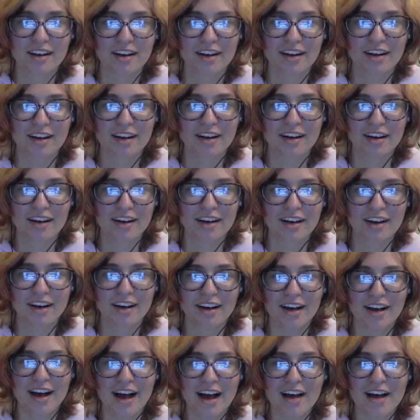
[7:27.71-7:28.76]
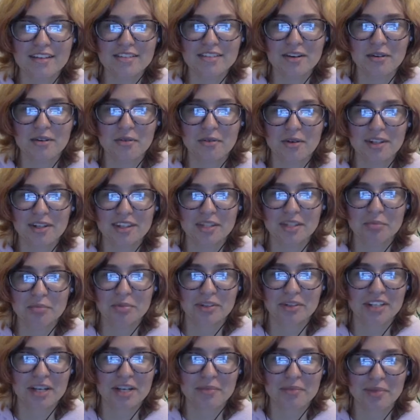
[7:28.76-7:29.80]
I don't want the
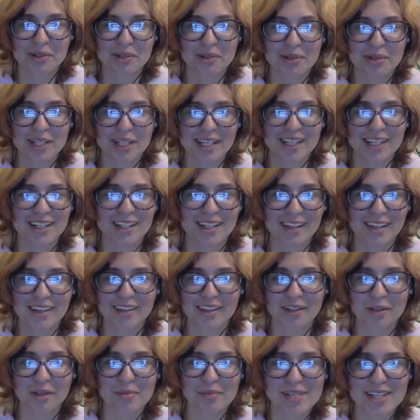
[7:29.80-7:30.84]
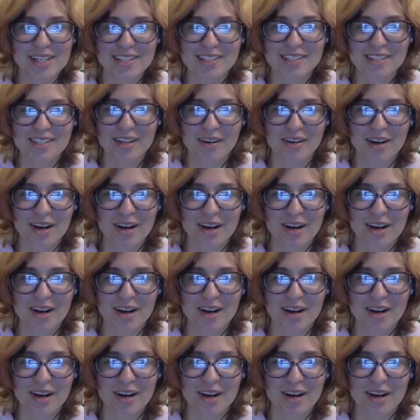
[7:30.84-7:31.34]
pretty blue lady to kill me, so I'm